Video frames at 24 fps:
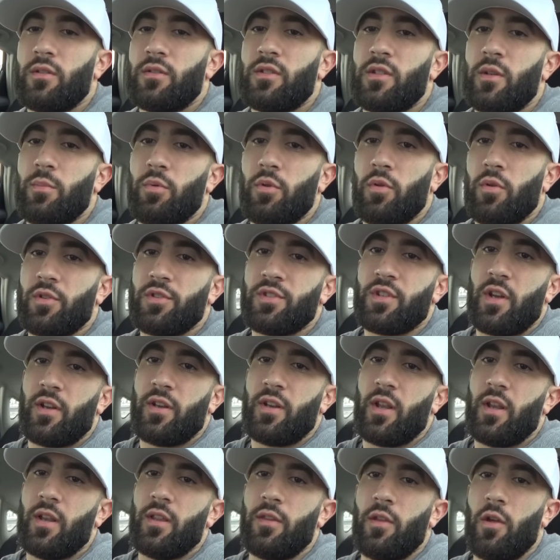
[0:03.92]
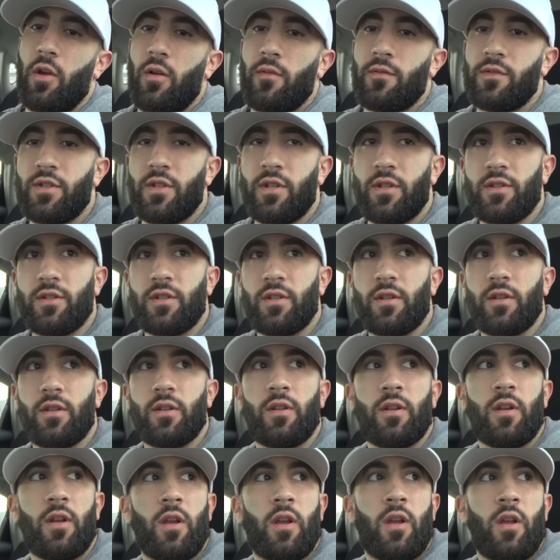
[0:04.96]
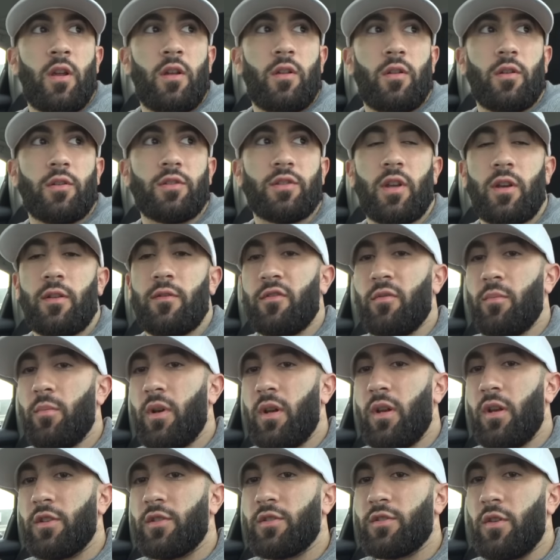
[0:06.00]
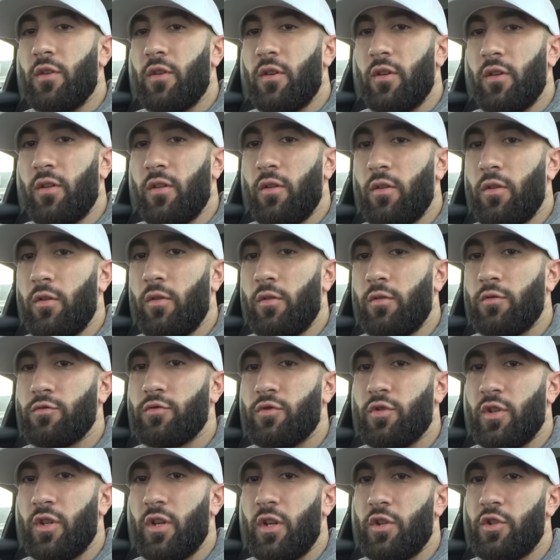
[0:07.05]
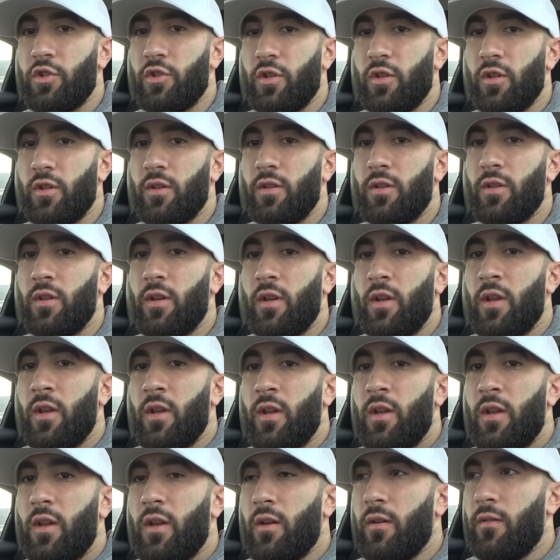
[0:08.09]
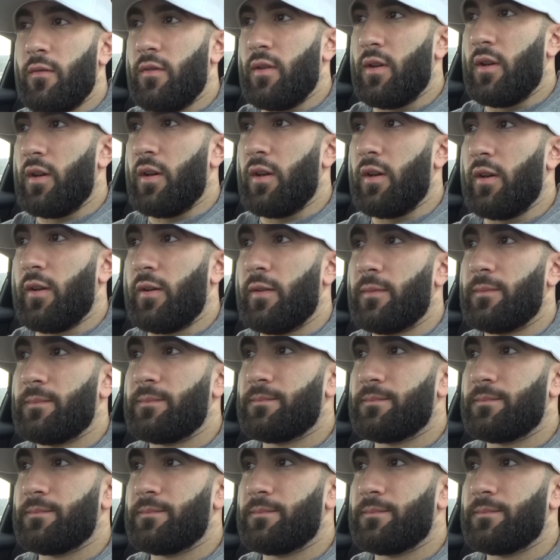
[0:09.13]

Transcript: typical Sunday in the off season looks like for me. Started a little tradition of